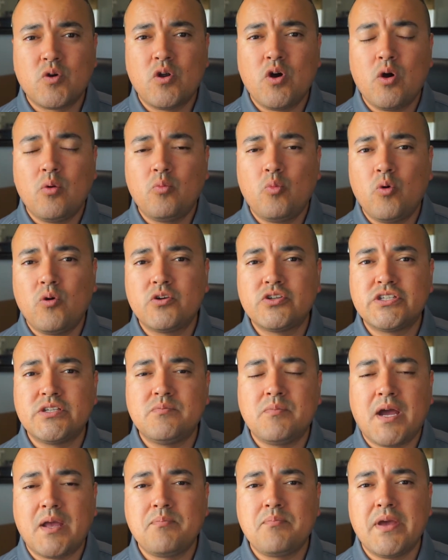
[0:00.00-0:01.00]
where a home warranty
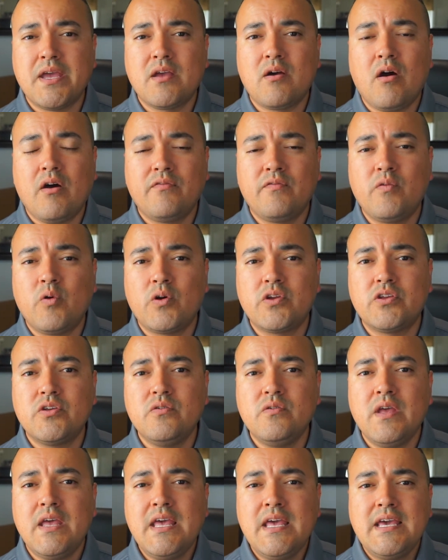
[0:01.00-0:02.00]
might pay off for
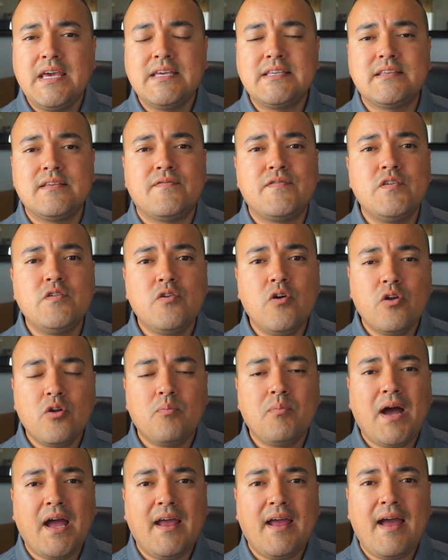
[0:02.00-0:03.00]
you is if you go to
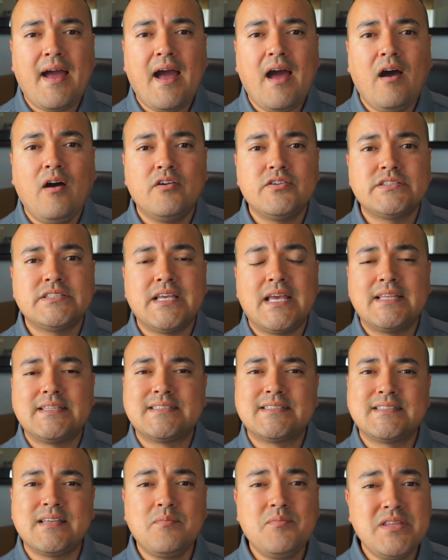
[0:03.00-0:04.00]
buy a house and
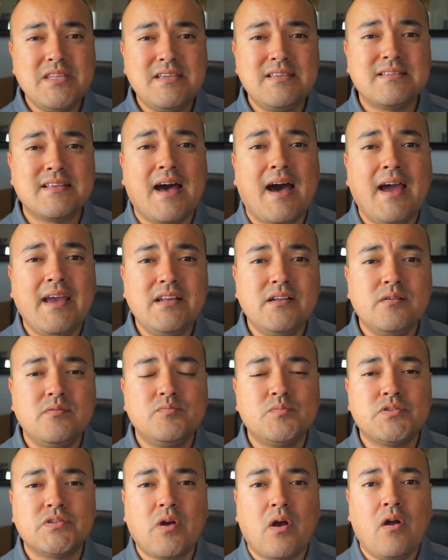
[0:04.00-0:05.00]
some of these
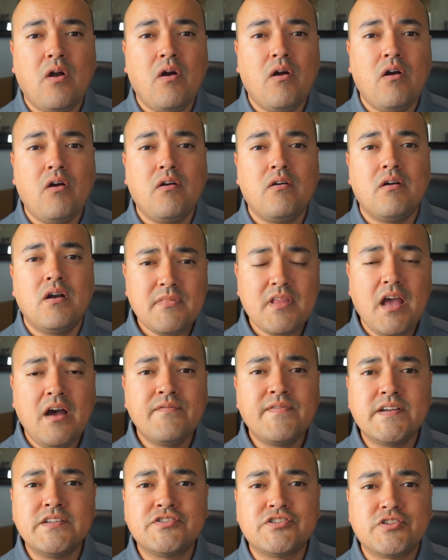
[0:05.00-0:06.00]
items are are
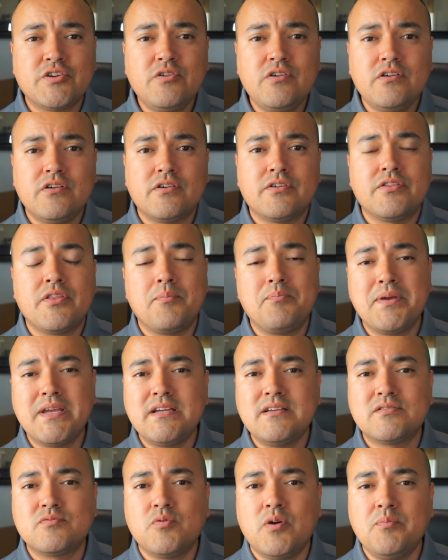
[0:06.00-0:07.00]
of concern. The
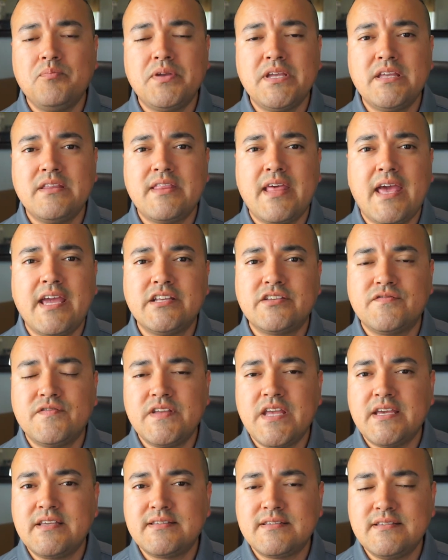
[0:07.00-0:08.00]
biggest one being the
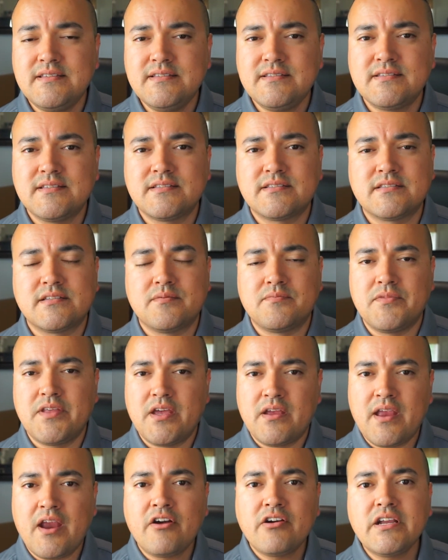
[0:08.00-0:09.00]
HVAC system,
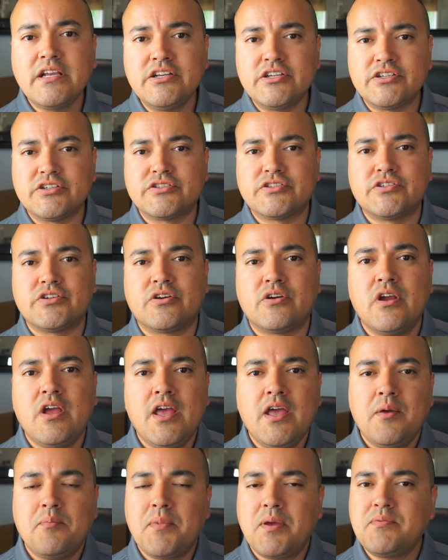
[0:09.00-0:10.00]
the air conditioner.
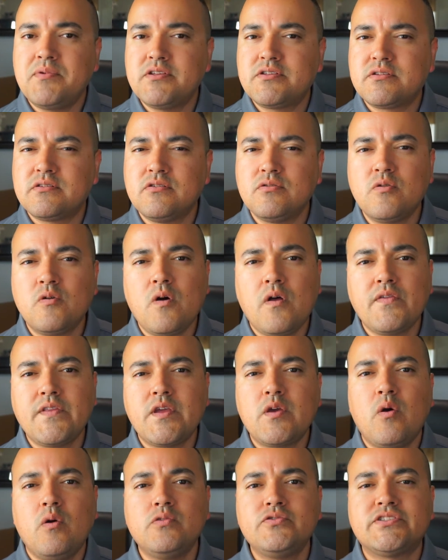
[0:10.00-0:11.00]
Maybe it's a little on
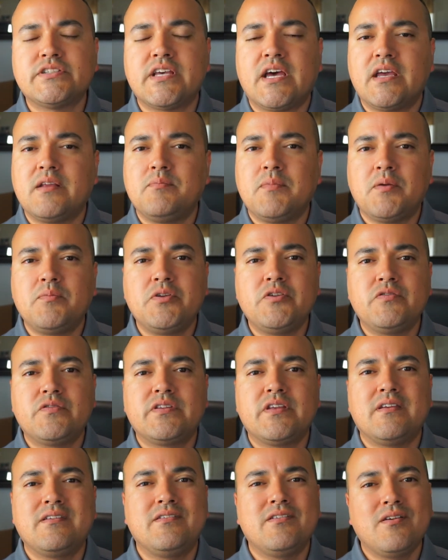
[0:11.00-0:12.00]
the old side. Maybe you
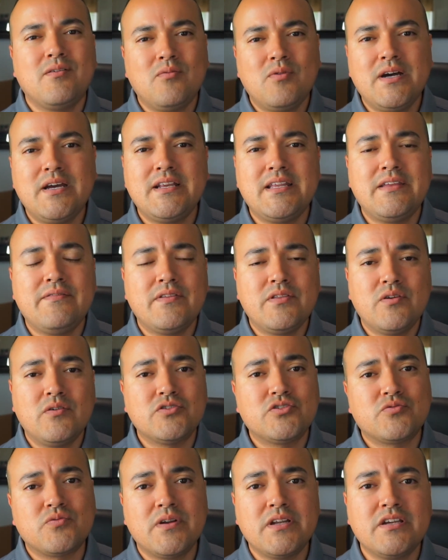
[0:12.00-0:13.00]
say, you know what, even though
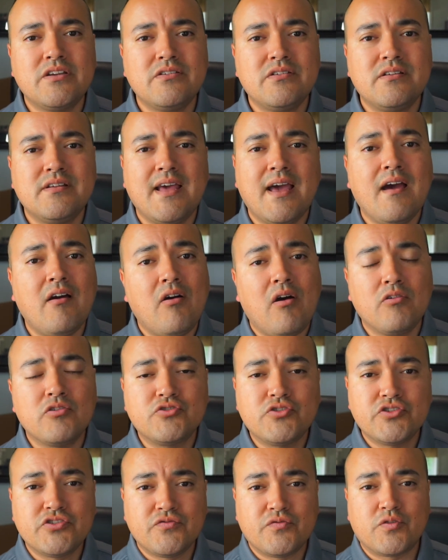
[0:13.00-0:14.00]
it's running good now, I'll
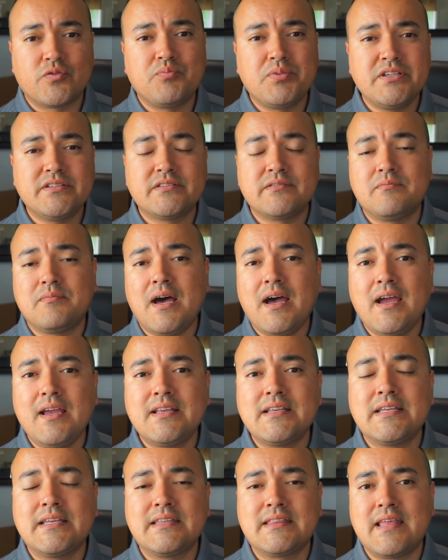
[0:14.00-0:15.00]
just for peace of
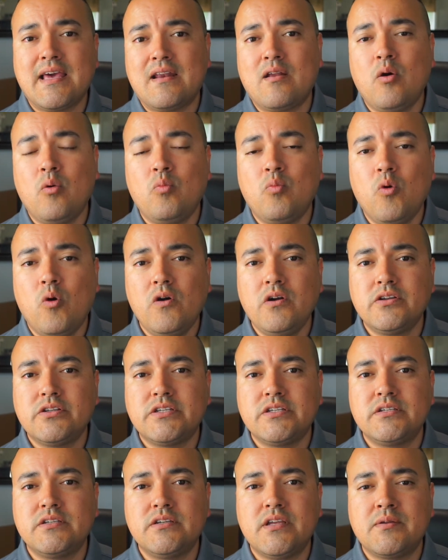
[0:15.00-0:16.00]
mind get that home
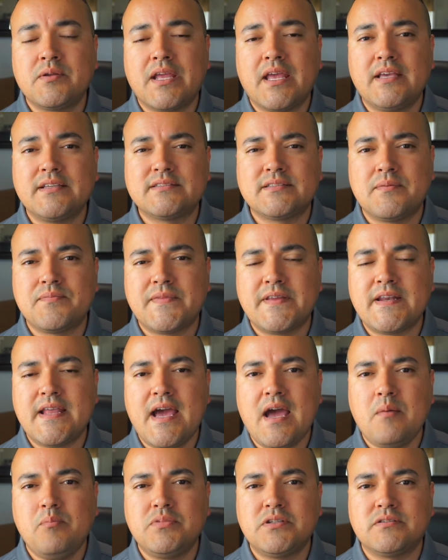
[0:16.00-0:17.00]
warranty in case something
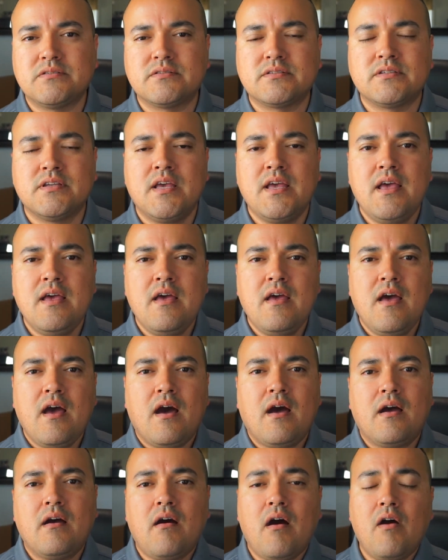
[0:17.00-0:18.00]
happens.
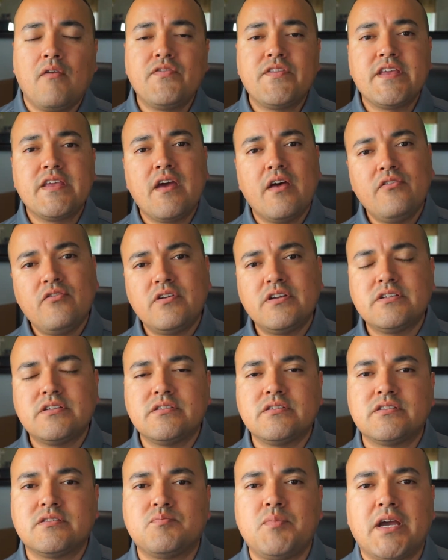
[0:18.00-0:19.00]
Uh, on the other end
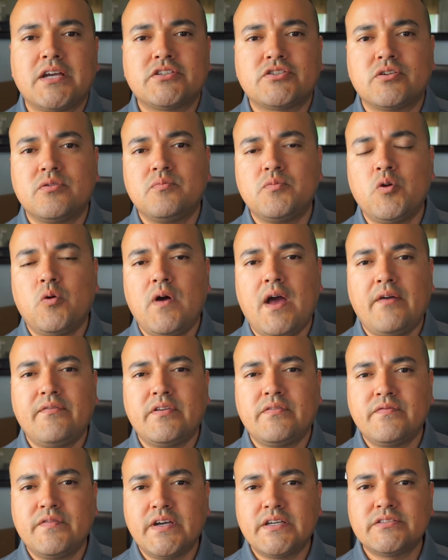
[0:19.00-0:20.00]
of the spectrum, you'll have
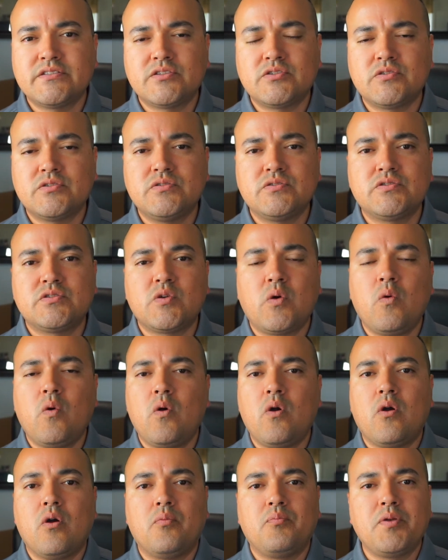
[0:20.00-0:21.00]
investors
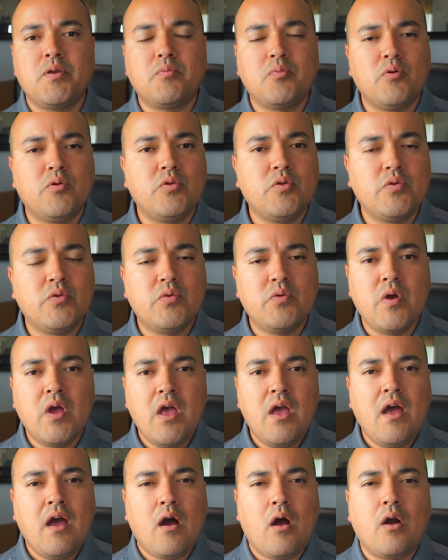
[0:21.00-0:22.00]
or people who
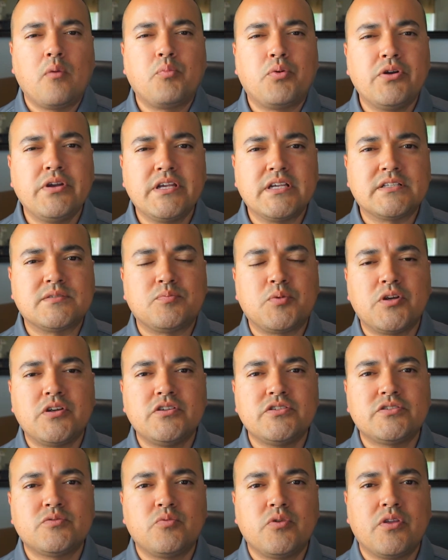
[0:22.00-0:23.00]
are pretty
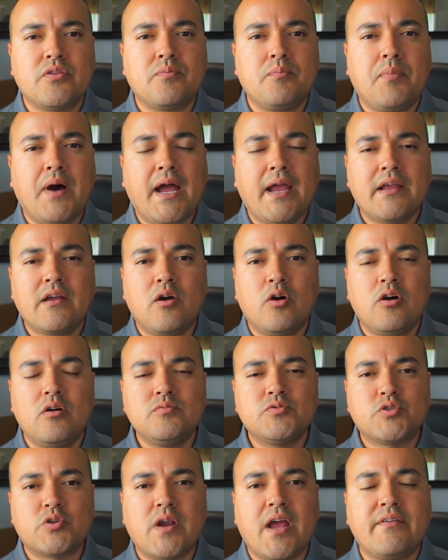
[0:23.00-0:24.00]
experienced with buying
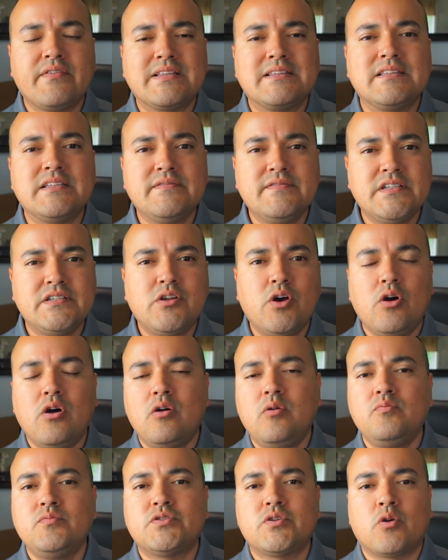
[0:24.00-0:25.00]
homes or having lived in
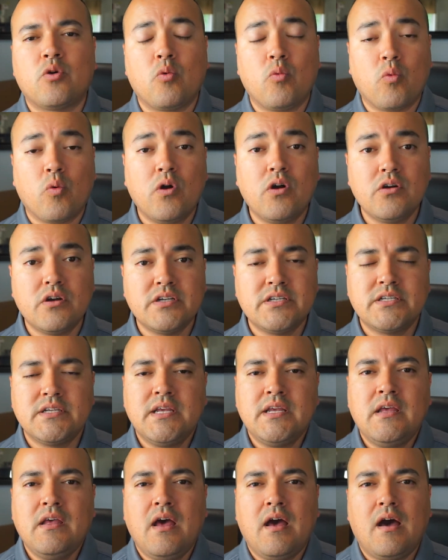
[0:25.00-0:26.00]
homes or worked
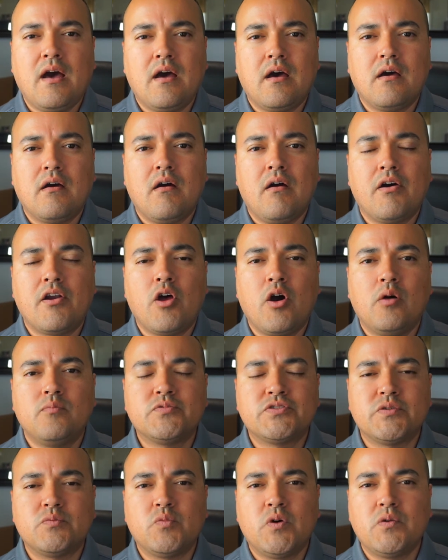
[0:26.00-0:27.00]
uh, on
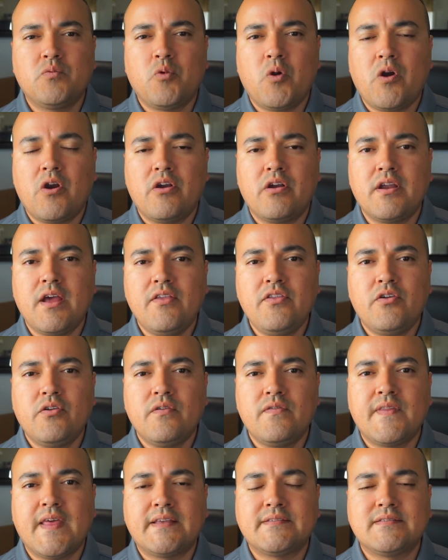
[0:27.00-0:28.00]
homes in one way or
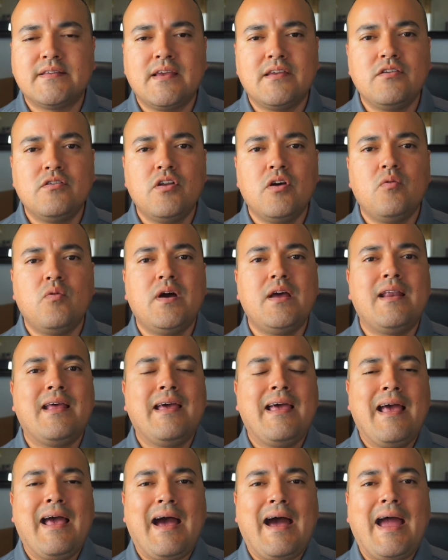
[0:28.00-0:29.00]
another that say, you know what,
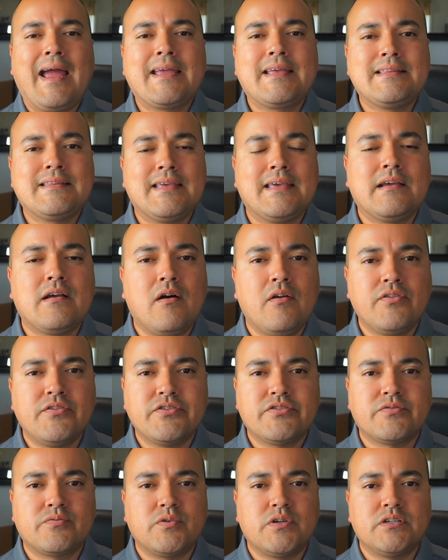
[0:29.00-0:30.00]
I can take on
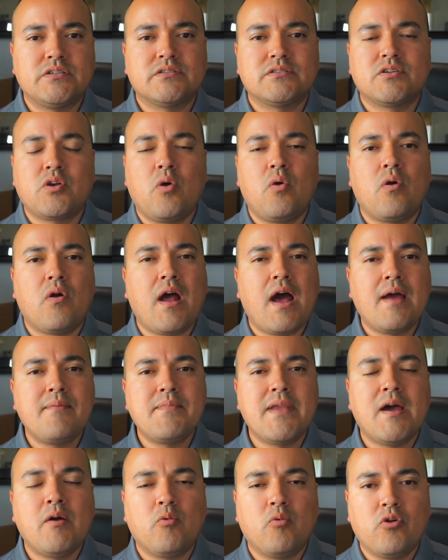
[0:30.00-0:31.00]
this risk or I'm
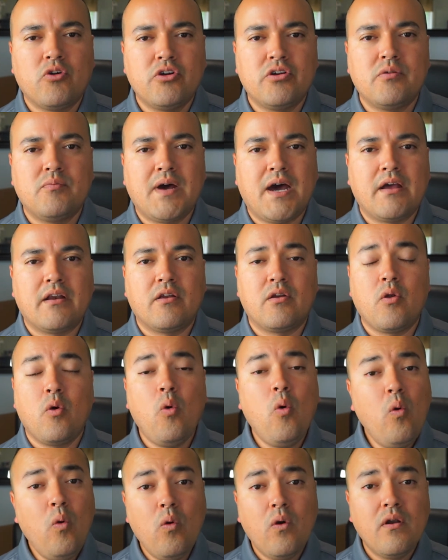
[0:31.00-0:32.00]
not worried about it.
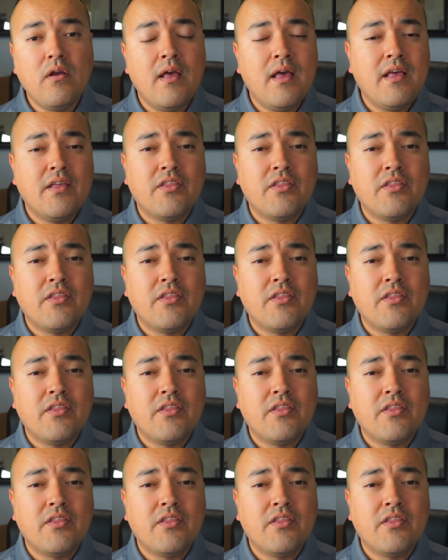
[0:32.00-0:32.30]
Or